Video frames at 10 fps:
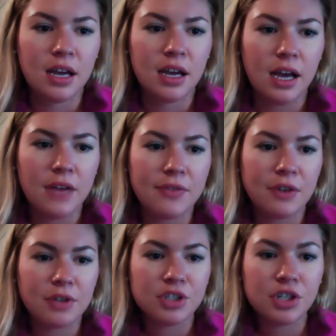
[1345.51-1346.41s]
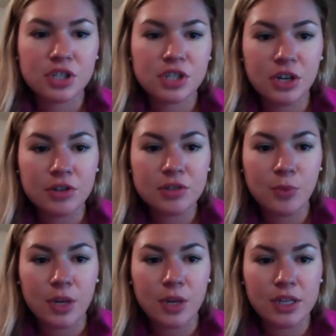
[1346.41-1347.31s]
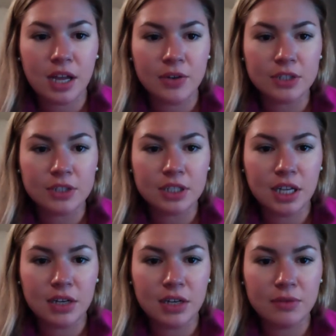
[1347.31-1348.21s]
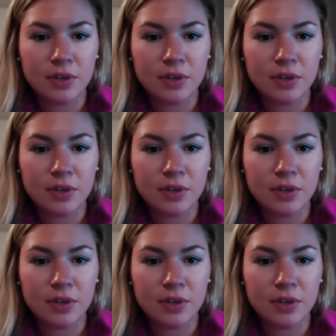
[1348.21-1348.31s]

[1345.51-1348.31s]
I found a church here in Des Moines that I really love.